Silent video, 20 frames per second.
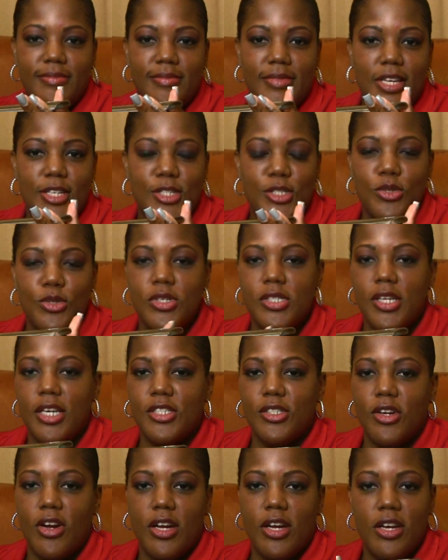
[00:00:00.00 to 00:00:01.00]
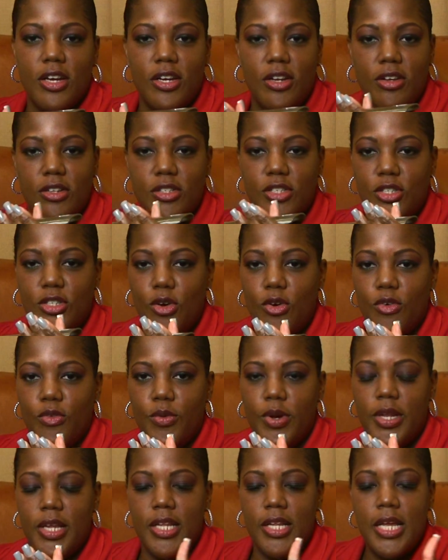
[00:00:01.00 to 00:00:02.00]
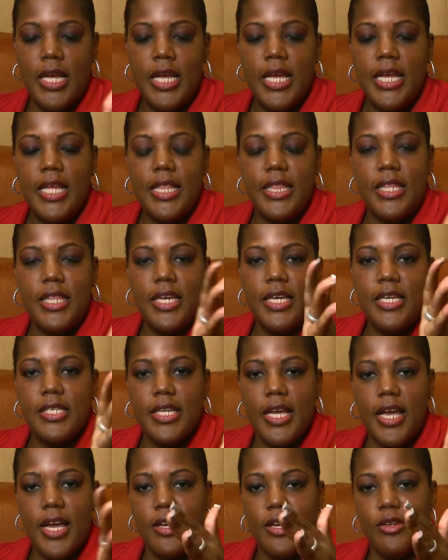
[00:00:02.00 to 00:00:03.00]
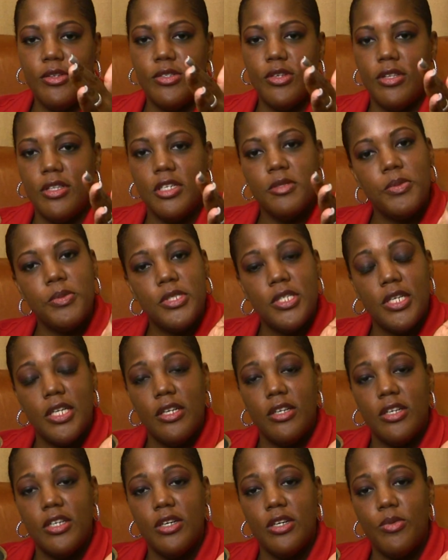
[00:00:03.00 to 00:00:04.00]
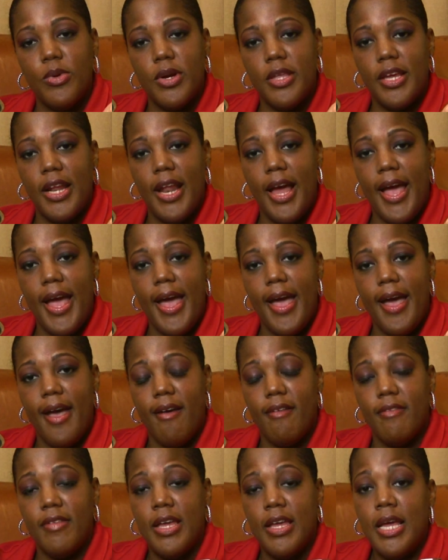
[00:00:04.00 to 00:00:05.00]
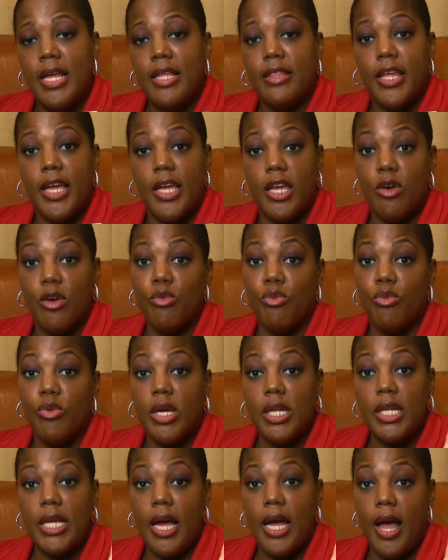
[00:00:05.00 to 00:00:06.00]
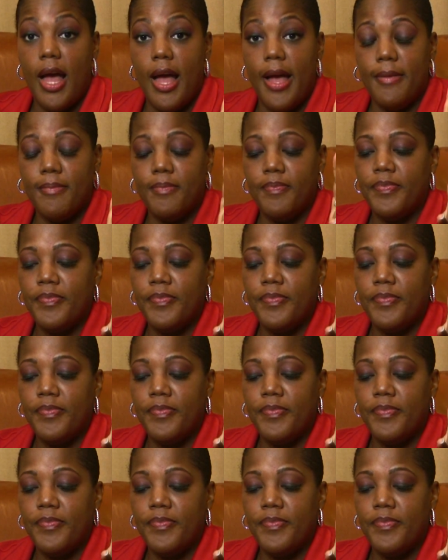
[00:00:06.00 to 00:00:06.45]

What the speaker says: As soon as I start cooking on the stove with it, these handles on this particular cookware that I have, they get really hot.